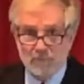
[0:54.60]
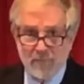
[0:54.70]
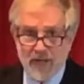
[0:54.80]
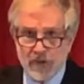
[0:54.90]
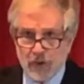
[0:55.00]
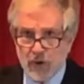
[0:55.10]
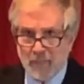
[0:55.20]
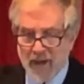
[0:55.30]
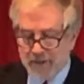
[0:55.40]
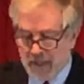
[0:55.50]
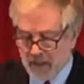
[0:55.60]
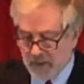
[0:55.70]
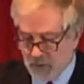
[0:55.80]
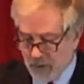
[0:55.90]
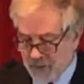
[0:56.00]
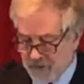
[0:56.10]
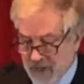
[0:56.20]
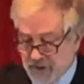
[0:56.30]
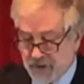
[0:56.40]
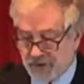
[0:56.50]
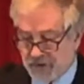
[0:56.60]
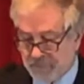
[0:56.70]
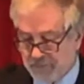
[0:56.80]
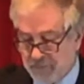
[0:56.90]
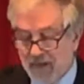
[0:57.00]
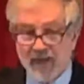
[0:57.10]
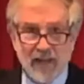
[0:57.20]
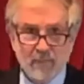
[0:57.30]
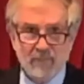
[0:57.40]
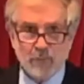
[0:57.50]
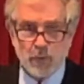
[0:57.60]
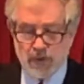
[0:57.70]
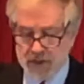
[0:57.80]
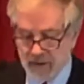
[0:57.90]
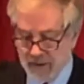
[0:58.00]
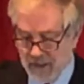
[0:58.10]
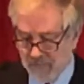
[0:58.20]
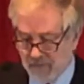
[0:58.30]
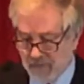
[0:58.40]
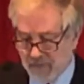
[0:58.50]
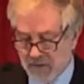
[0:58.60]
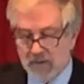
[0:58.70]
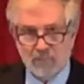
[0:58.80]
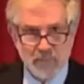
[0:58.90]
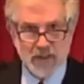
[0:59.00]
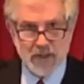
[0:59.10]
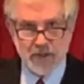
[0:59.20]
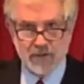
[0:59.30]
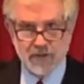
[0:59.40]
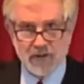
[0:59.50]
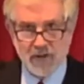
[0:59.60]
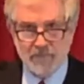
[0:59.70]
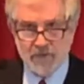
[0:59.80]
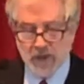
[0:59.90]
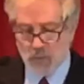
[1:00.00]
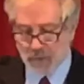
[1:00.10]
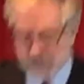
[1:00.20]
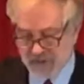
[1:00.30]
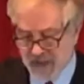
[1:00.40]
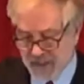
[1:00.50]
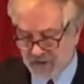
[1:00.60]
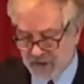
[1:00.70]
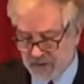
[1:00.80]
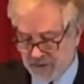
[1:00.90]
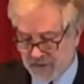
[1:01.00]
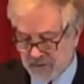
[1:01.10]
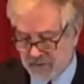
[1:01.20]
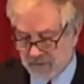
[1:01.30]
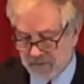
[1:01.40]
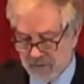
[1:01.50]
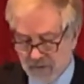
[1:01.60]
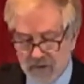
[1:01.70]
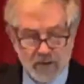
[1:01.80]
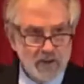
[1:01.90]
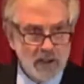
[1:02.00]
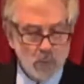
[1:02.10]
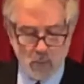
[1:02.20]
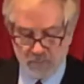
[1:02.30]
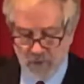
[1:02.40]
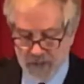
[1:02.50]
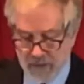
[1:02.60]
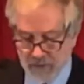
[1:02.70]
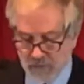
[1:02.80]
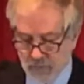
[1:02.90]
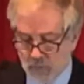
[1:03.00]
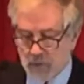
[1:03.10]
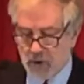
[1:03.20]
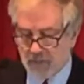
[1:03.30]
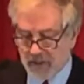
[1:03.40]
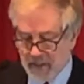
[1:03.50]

Major humanitarian organizations have been forced to leave because of the UN sanctions. Global Fund, which over the